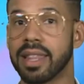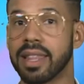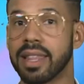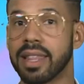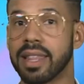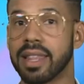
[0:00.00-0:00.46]

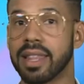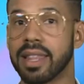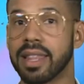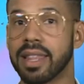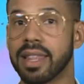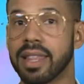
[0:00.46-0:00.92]
Question
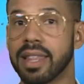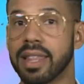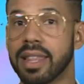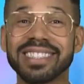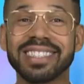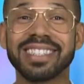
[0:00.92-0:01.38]
number
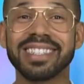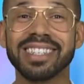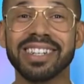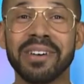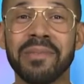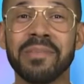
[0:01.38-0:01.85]
8.
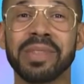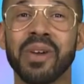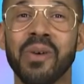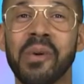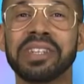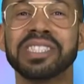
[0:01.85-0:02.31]

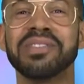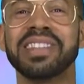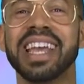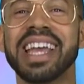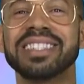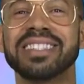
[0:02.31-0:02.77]
Which
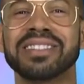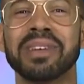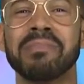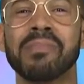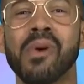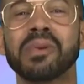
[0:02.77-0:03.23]
of these is
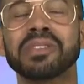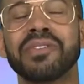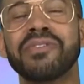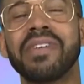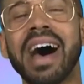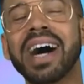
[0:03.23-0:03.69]
the most
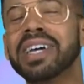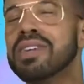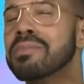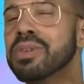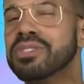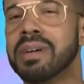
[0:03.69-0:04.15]

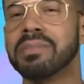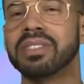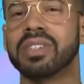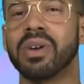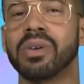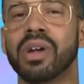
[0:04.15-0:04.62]
valuable
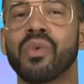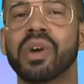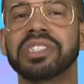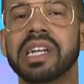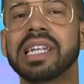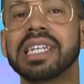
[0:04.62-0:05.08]
gemstone
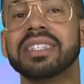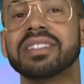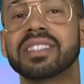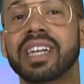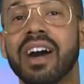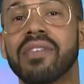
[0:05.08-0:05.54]
originally
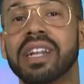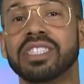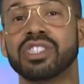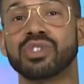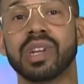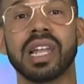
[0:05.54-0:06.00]
discovered
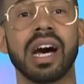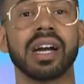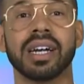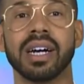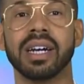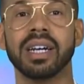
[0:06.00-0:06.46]
in Sri
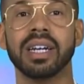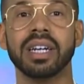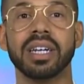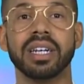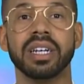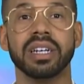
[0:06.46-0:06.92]
Lanka?
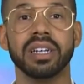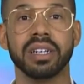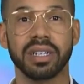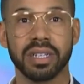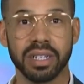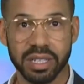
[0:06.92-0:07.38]

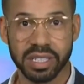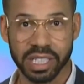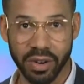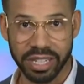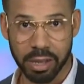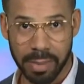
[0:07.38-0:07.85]

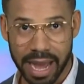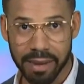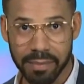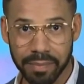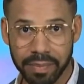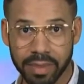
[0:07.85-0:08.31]

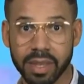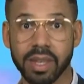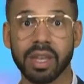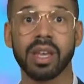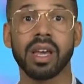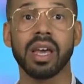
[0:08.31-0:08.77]
Serendipite,
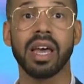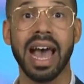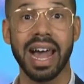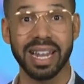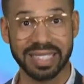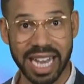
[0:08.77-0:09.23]

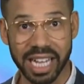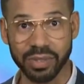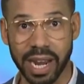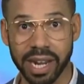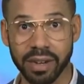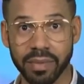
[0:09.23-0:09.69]

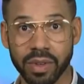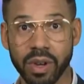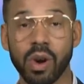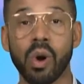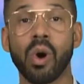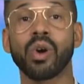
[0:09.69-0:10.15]

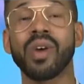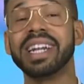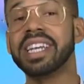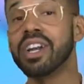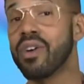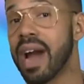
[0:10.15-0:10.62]
Alexandrite, or
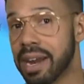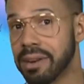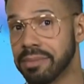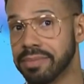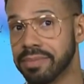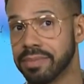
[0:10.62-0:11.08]

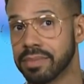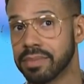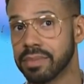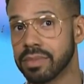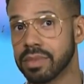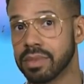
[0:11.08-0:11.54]
Granditerite?
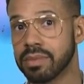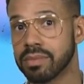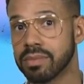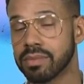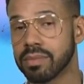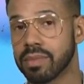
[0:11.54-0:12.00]

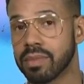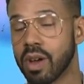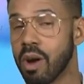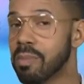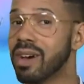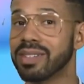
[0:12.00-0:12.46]

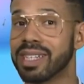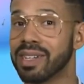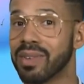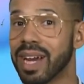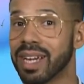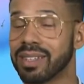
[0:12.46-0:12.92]
Hope y'all did
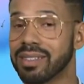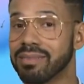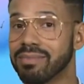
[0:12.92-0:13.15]
it right,